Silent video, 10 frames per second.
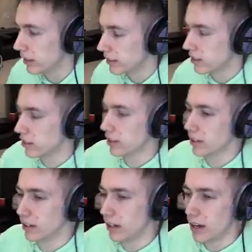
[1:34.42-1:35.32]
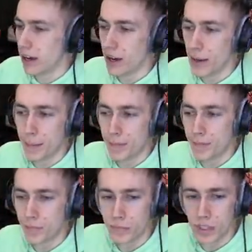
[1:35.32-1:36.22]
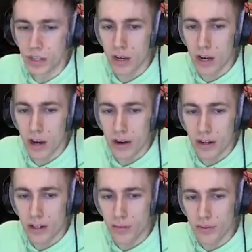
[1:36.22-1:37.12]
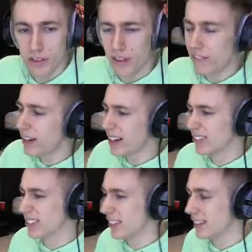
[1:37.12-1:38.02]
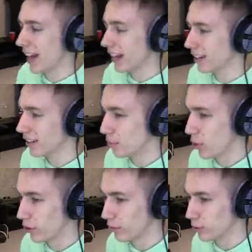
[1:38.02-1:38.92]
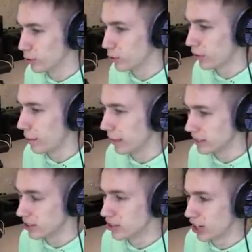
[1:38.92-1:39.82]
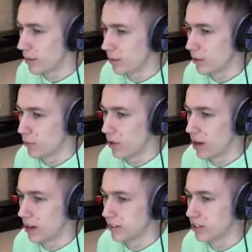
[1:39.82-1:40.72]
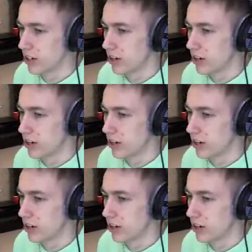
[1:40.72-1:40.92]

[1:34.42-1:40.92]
is the um. I feel like I've seen that in a program called Grim. Is the German word